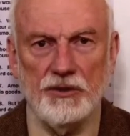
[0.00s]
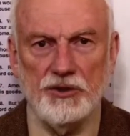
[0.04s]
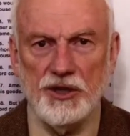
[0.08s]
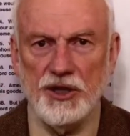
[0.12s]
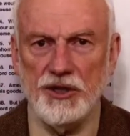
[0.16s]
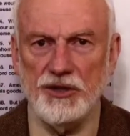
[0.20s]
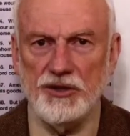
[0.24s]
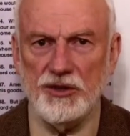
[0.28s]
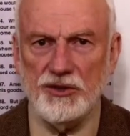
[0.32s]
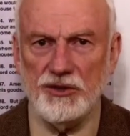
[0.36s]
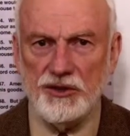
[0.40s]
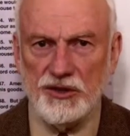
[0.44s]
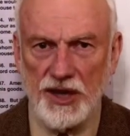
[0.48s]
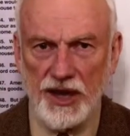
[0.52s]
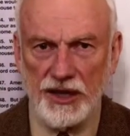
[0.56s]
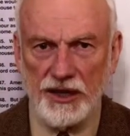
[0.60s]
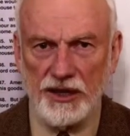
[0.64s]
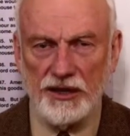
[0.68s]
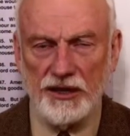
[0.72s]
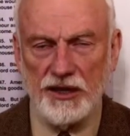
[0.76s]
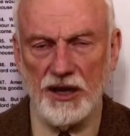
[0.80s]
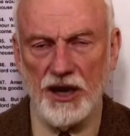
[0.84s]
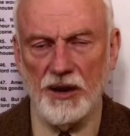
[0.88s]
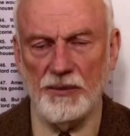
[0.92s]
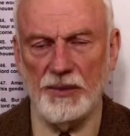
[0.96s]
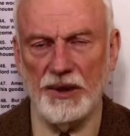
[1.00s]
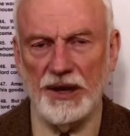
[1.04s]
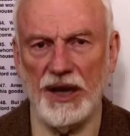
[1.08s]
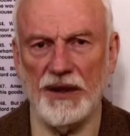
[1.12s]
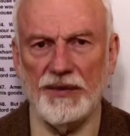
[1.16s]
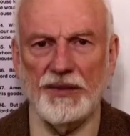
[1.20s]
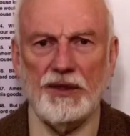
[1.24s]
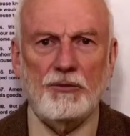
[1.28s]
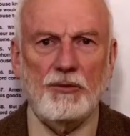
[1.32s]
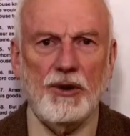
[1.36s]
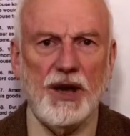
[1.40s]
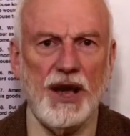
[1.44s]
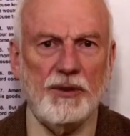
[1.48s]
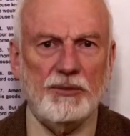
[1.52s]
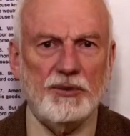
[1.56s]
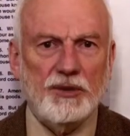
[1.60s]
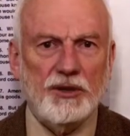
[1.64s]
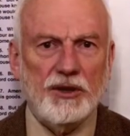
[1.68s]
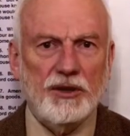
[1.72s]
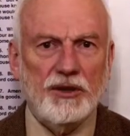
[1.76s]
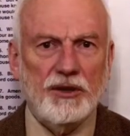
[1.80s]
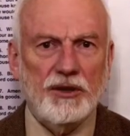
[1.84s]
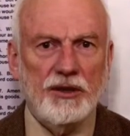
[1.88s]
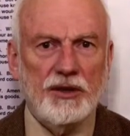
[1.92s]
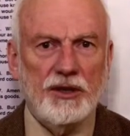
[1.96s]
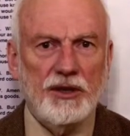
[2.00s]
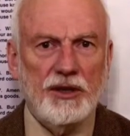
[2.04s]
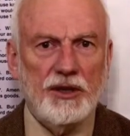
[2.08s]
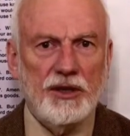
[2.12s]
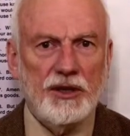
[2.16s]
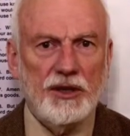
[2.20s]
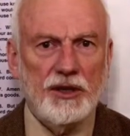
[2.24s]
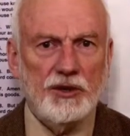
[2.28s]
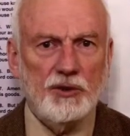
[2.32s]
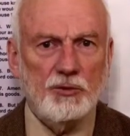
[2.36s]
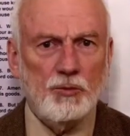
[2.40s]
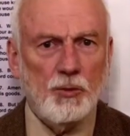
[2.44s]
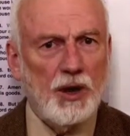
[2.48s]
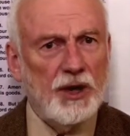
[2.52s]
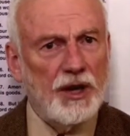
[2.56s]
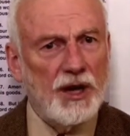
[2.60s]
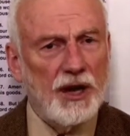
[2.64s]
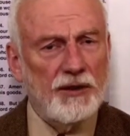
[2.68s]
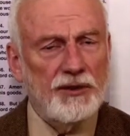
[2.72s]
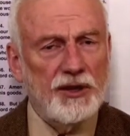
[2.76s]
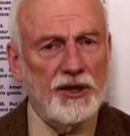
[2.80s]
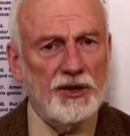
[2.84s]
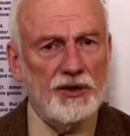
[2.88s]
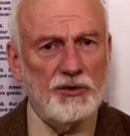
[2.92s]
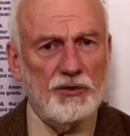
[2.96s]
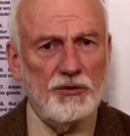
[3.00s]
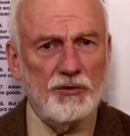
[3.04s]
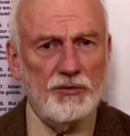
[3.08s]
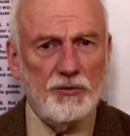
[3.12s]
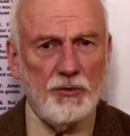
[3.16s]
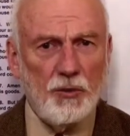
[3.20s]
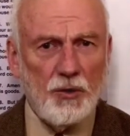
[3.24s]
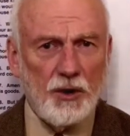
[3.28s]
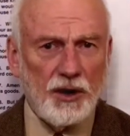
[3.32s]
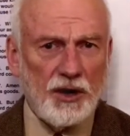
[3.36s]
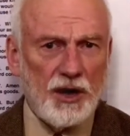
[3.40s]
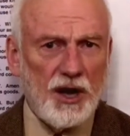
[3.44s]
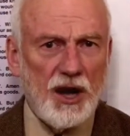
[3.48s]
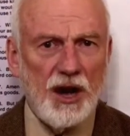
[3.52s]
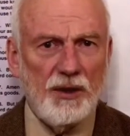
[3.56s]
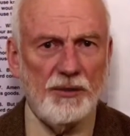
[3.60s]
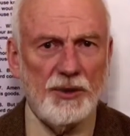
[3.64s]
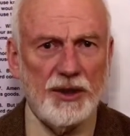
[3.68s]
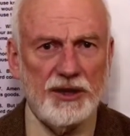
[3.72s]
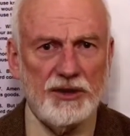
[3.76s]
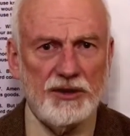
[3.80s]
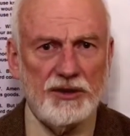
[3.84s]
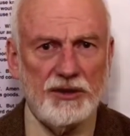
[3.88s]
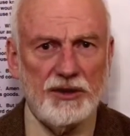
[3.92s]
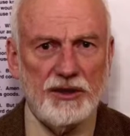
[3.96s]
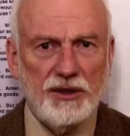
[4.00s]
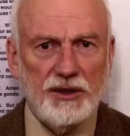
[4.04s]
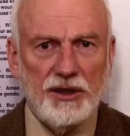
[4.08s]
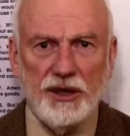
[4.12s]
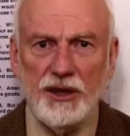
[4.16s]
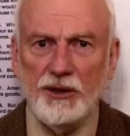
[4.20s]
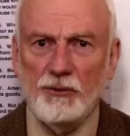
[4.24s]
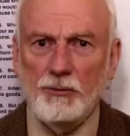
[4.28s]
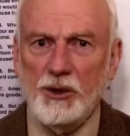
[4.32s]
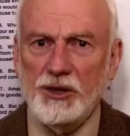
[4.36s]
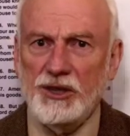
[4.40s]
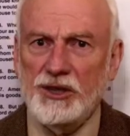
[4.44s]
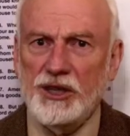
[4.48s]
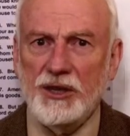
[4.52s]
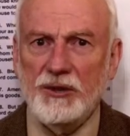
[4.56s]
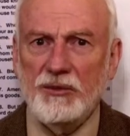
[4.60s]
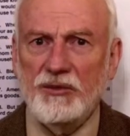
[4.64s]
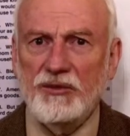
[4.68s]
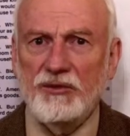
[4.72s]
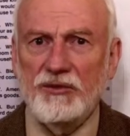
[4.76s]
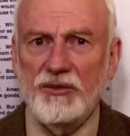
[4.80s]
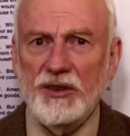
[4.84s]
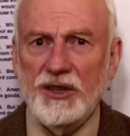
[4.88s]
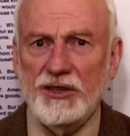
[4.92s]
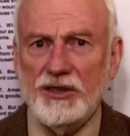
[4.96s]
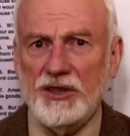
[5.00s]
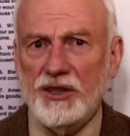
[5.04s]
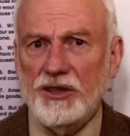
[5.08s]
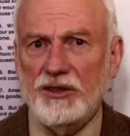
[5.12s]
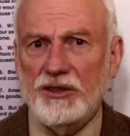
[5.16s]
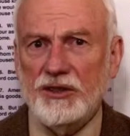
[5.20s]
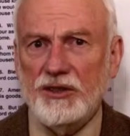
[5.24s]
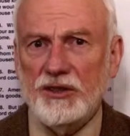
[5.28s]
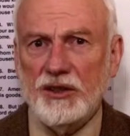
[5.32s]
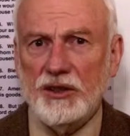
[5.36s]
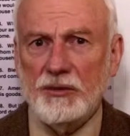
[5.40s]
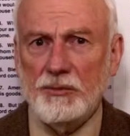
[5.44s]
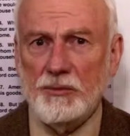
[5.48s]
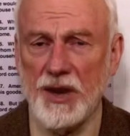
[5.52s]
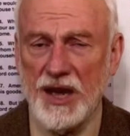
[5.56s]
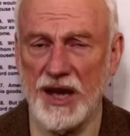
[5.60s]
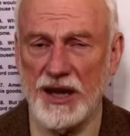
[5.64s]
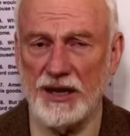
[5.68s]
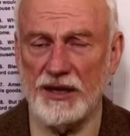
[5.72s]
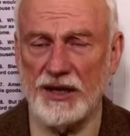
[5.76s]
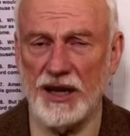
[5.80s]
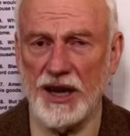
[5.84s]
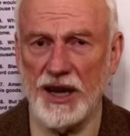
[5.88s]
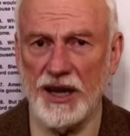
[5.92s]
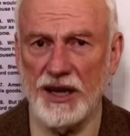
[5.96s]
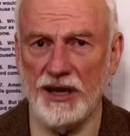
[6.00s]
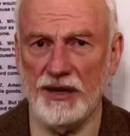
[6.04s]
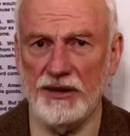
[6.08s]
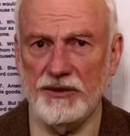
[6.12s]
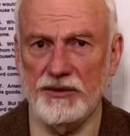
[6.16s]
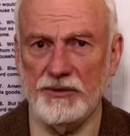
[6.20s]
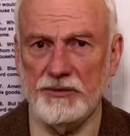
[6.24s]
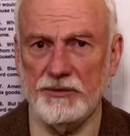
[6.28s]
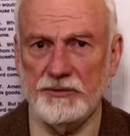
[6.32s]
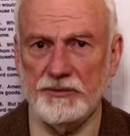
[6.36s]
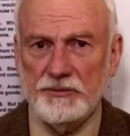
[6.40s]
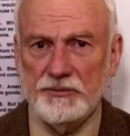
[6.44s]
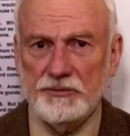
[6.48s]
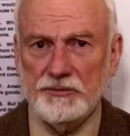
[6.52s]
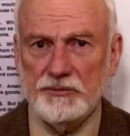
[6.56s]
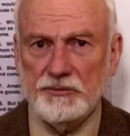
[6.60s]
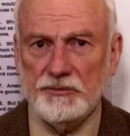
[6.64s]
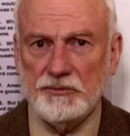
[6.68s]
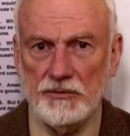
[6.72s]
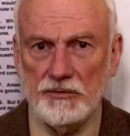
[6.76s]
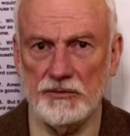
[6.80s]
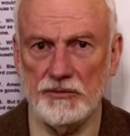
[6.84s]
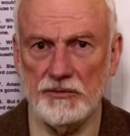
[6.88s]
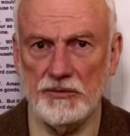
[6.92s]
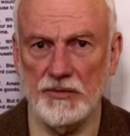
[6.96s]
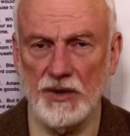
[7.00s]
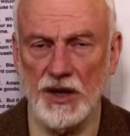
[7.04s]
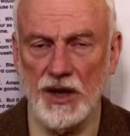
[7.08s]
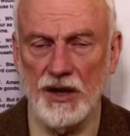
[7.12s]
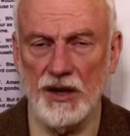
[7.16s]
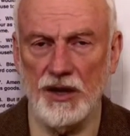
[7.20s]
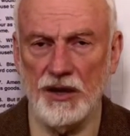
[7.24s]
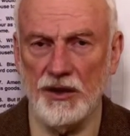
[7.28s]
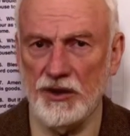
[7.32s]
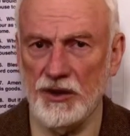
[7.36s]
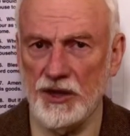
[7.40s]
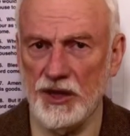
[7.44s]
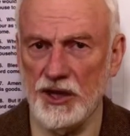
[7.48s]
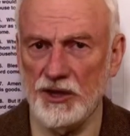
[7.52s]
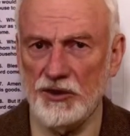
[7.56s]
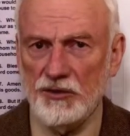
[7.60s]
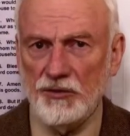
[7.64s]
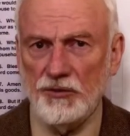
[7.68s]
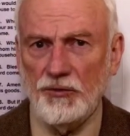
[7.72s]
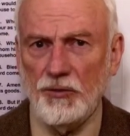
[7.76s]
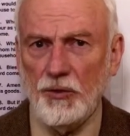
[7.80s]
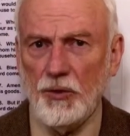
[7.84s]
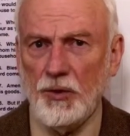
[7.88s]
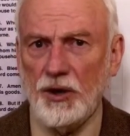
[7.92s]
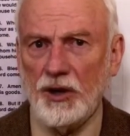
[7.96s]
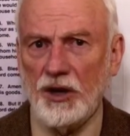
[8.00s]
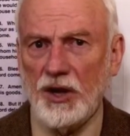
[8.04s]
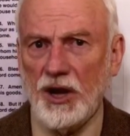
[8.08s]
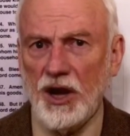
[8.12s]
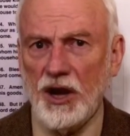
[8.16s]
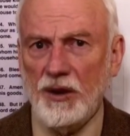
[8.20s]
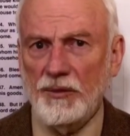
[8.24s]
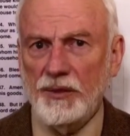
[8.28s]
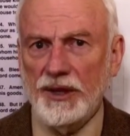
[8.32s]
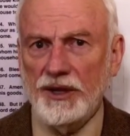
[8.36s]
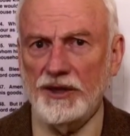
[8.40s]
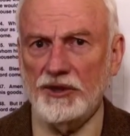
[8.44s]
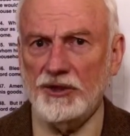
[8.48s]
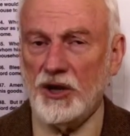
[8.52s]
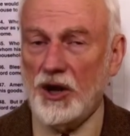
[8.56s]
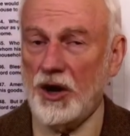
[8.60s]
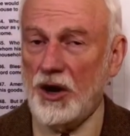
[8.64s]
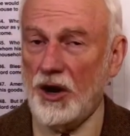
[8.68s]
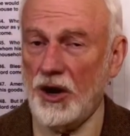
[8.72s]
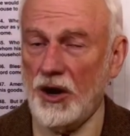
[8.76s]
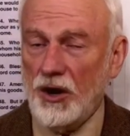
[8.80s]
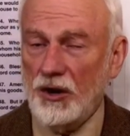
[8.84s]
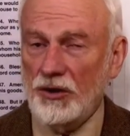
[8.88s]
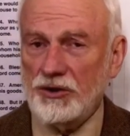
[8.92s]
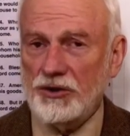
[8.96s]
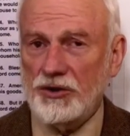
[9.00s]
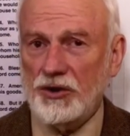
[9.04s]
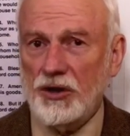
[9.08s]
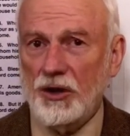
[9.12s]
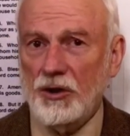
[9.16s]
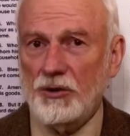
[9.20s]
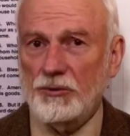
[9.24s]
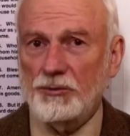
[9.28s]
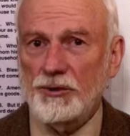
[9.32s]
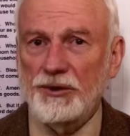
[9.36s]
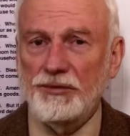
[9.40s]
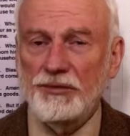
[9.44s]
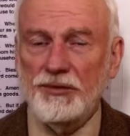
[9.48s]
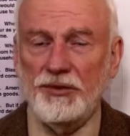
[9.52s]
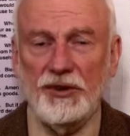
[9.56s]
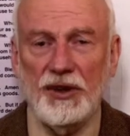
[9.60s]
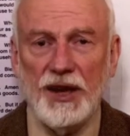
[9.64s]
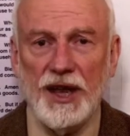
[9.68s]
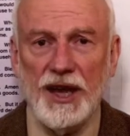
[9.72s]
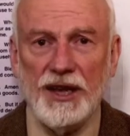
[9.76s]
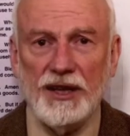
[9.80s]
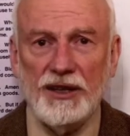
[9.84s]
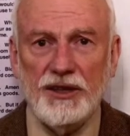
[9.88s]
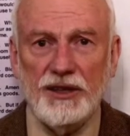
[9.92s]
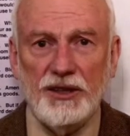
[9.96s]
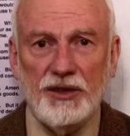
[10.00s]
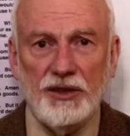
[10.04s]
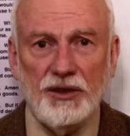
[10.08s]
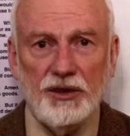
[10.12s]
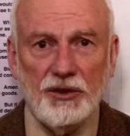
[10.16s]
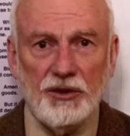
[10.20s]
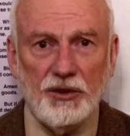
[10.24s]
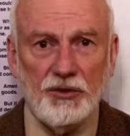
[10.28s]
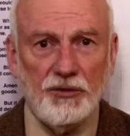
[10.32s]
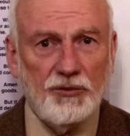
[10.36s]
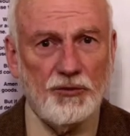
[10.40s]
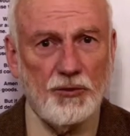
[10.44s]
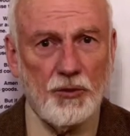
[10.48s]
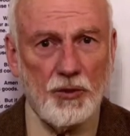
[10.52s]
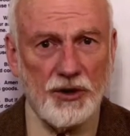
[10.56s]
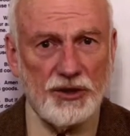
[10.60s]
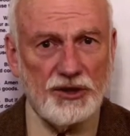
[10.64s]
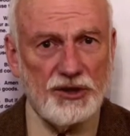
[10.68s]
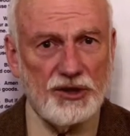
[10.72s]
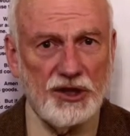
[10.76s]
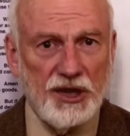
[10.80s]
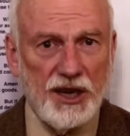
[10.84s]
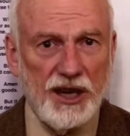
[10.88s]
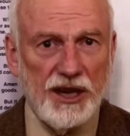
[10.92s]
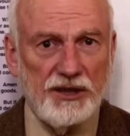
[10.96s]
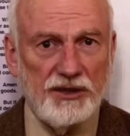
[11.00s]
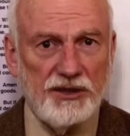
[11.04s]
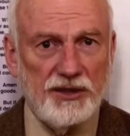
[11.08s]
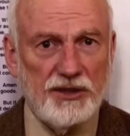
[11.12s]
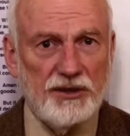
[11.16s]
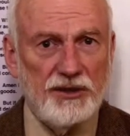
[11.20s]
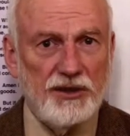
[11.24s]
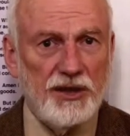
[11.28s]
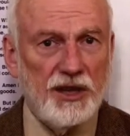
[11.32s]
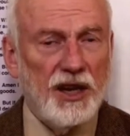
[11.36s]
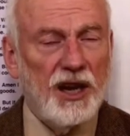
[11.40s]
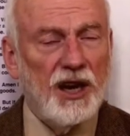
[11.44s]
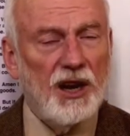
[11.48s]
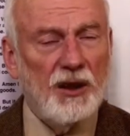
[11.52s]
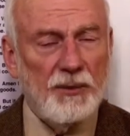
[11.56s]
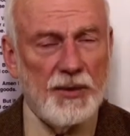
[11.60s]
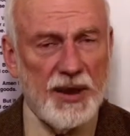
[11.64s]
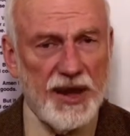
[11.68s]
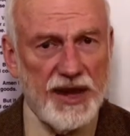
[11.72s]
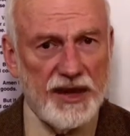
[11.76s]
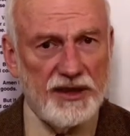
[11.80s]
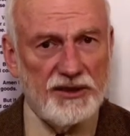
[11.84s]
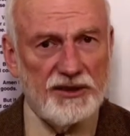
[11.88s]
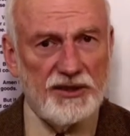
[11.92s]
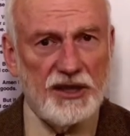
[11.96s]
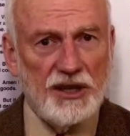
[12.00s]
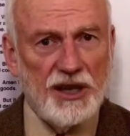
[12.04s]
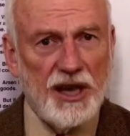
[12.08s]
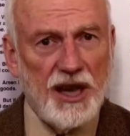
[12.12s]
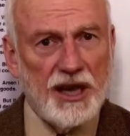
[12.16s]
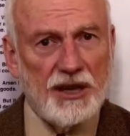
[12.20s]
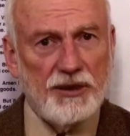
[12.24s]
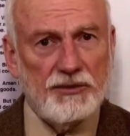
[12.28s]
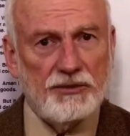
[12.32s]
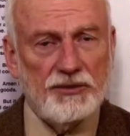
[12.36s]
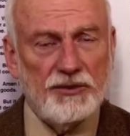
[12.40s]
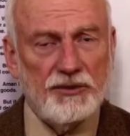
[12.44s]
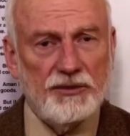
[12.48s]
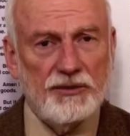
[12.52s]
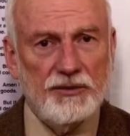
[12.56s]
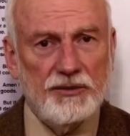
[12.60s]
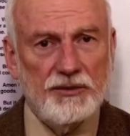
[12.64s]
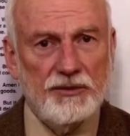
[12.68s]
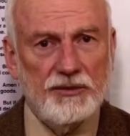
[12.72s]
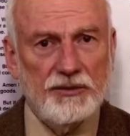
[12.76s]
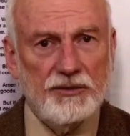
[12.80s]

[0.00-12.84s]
Jesus' second coming at the rapture is one of his four comings in which he visits mankind. These four comings also reflect the four stages in a man's life.